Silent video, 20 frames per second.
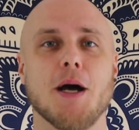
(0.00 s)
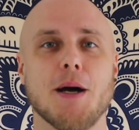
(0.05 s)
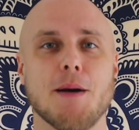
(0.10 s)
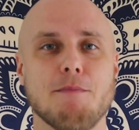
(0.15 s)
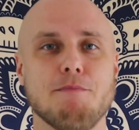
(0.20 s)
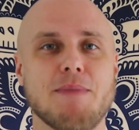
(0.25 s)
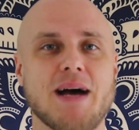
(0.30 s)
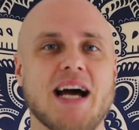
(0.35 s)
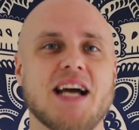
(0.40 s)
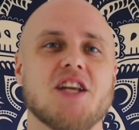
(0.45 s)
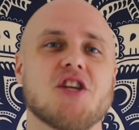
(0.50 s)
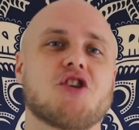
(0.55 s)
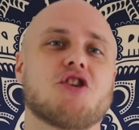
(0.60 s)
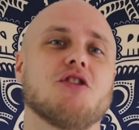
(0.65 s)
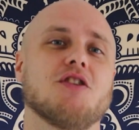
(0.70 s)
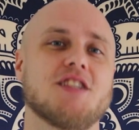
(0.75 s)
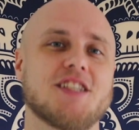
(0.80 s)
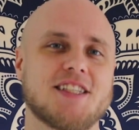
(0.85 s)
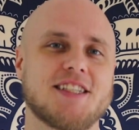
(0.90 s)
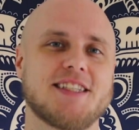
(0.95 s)
manage
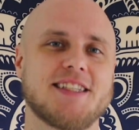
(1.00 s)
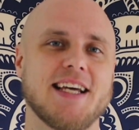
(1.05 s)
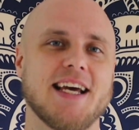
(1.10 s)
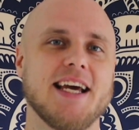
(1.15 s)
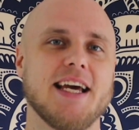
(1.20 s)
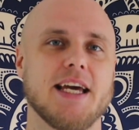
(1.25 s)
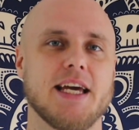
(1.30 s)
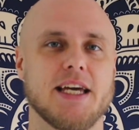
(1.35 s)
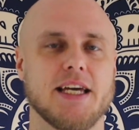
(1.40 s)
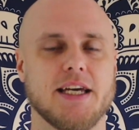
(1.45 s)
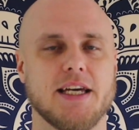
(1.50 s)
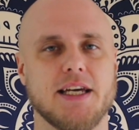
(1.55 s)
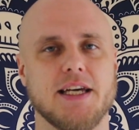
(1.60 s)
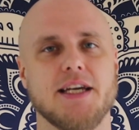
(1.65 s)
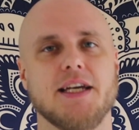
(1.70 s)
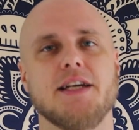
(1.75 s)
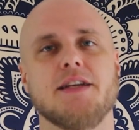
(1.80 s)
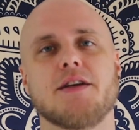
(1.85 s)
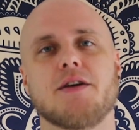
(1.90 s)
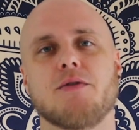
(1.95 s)
to stay
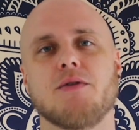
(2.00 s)
in a